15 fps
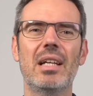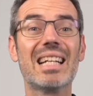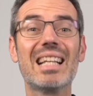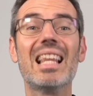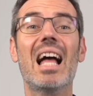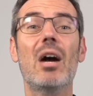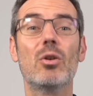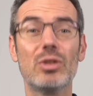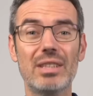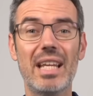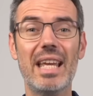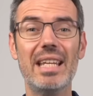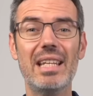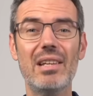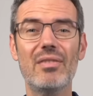Cloud
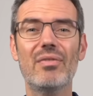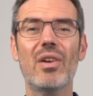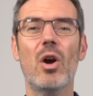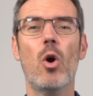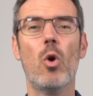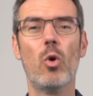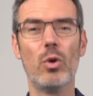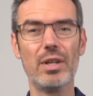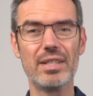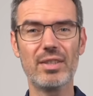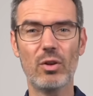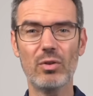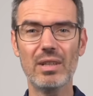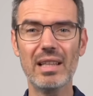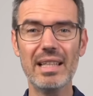native,
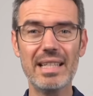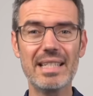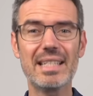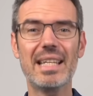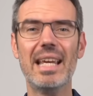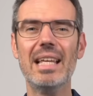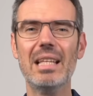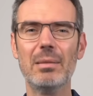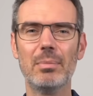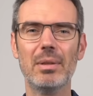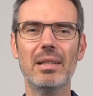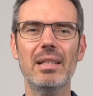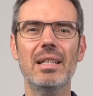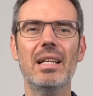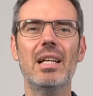horizontally
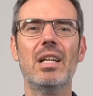scalable,